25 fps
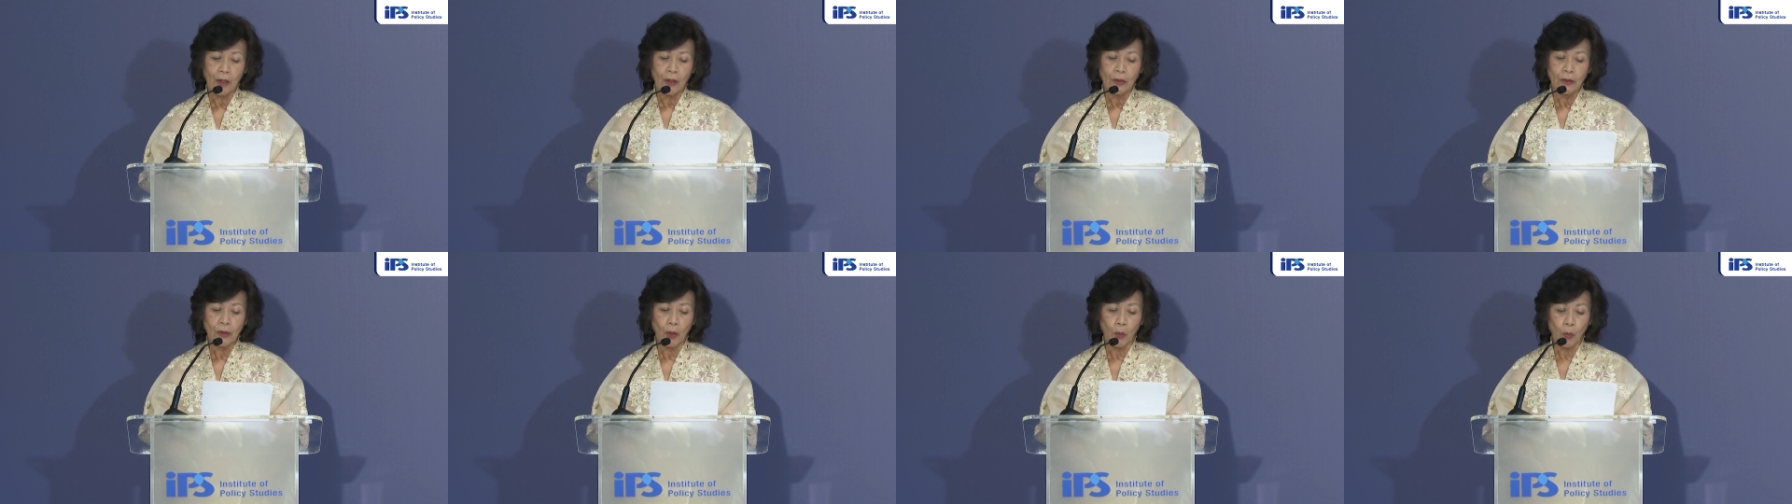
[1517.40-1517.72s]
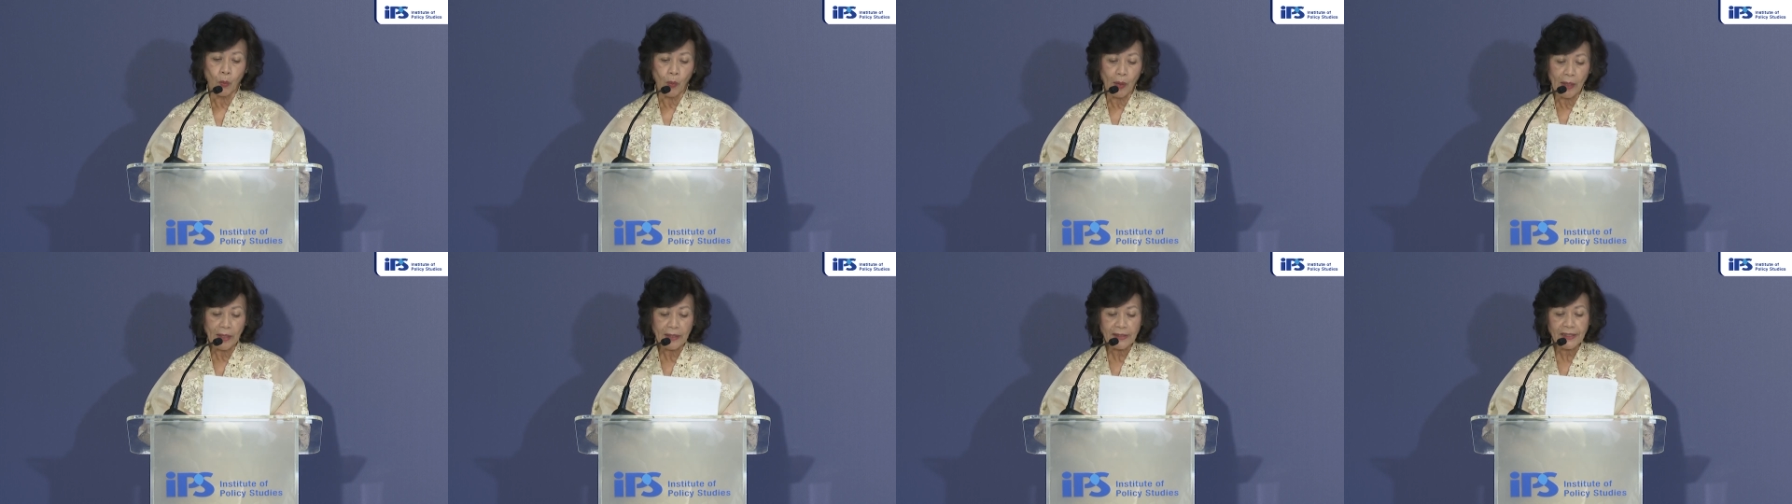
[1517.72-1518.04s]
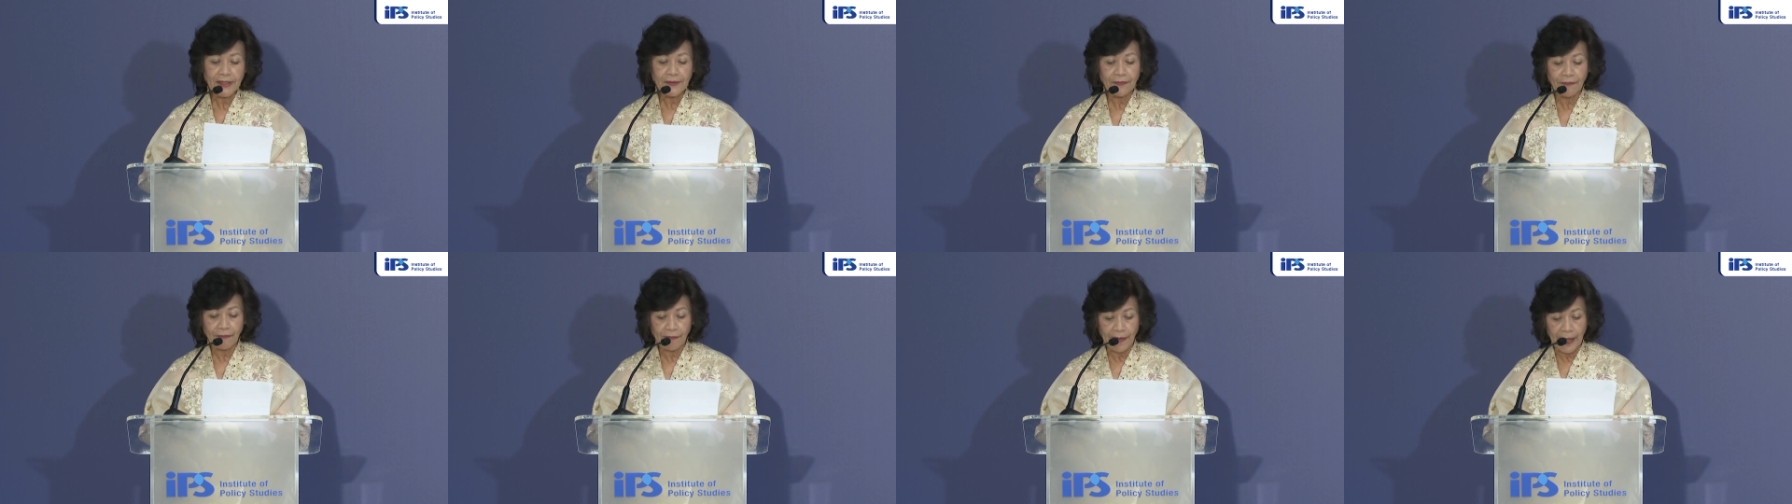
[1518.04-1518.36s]
The
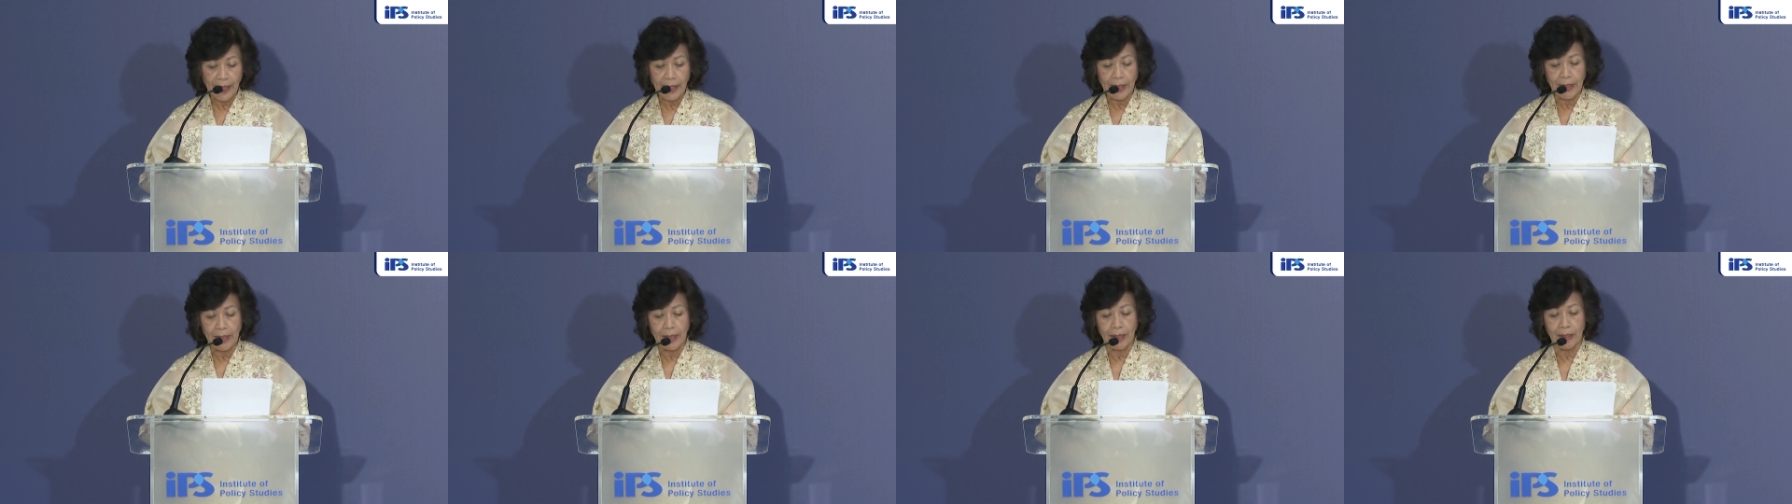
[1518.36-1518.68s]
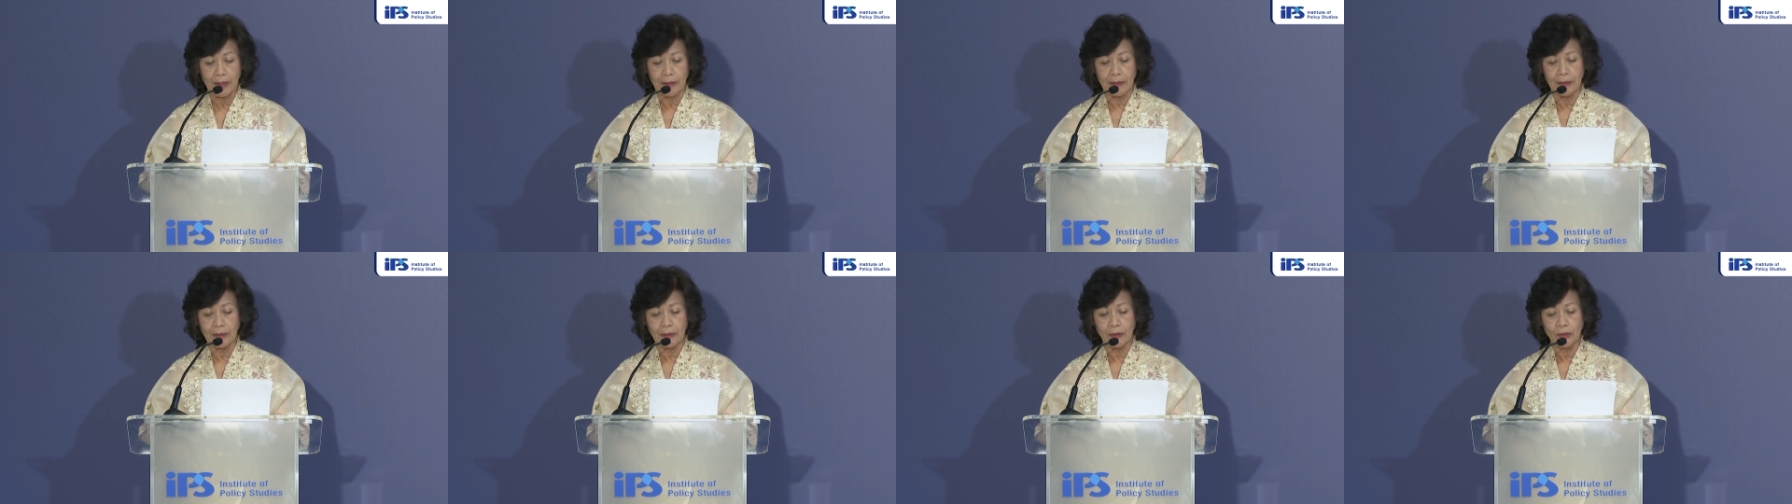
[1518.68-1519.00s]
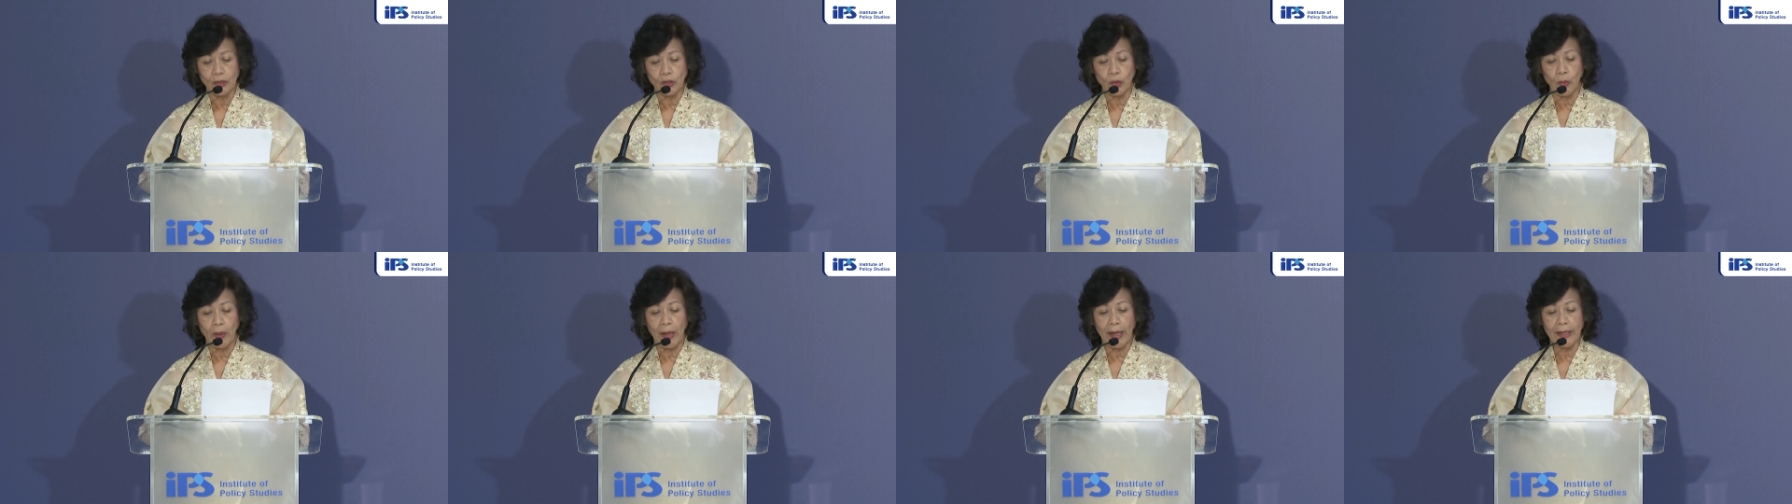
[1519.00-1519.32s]
world's failure
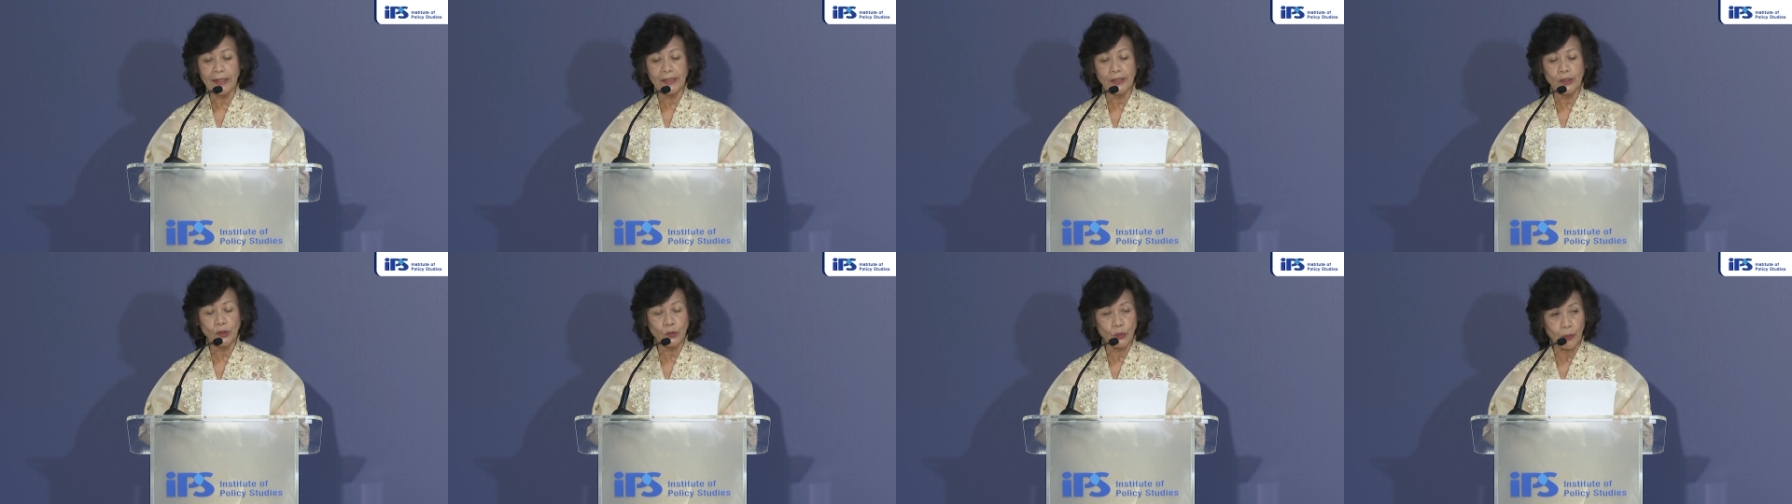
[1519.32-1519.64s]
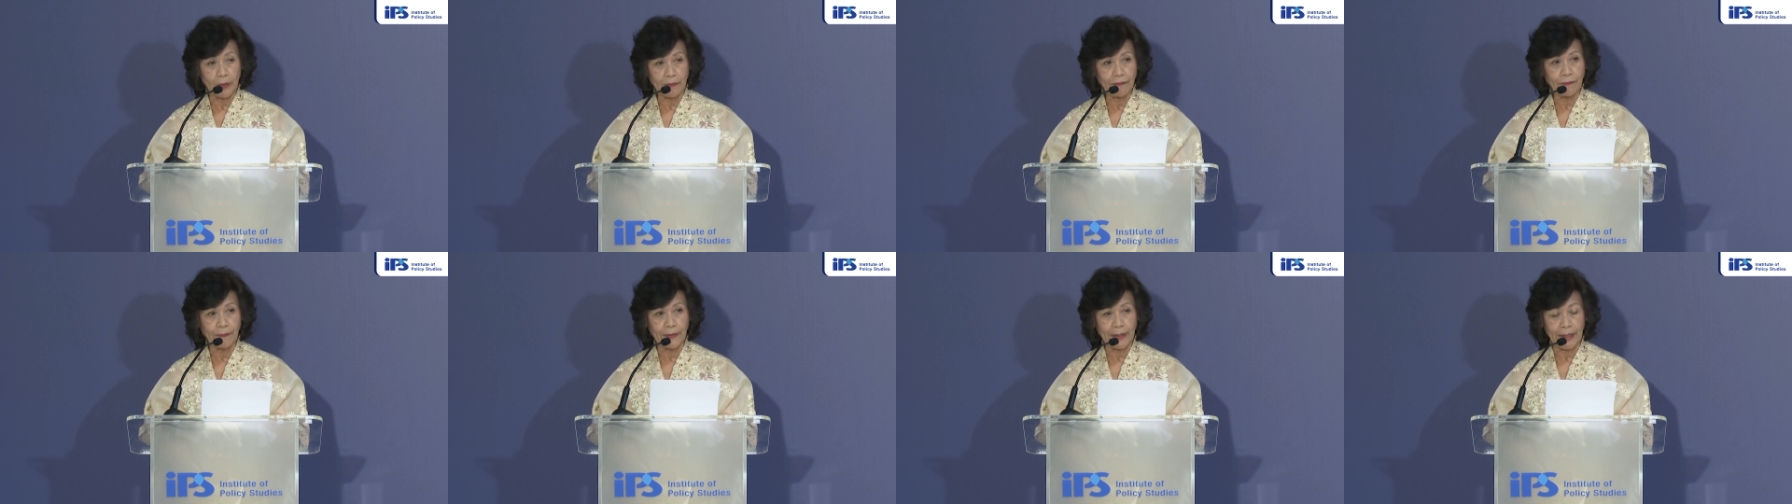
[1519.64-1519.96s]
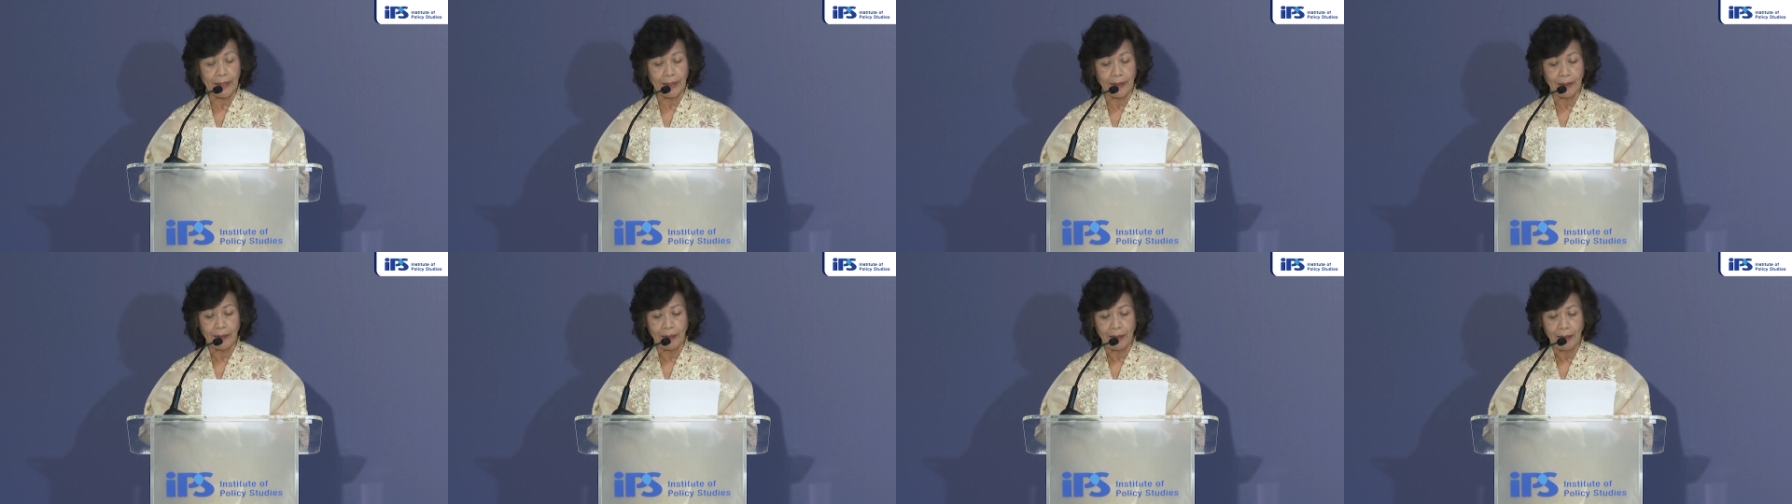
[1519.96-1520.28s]
to act
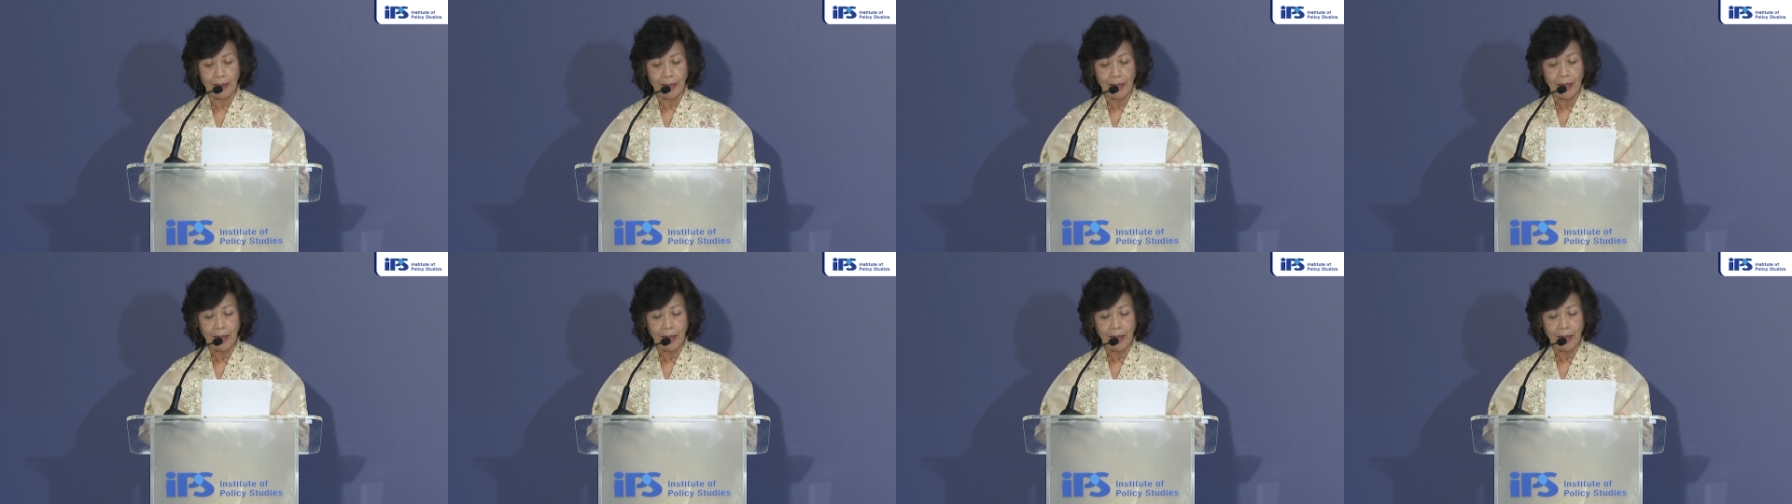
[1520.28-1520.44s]
swiftly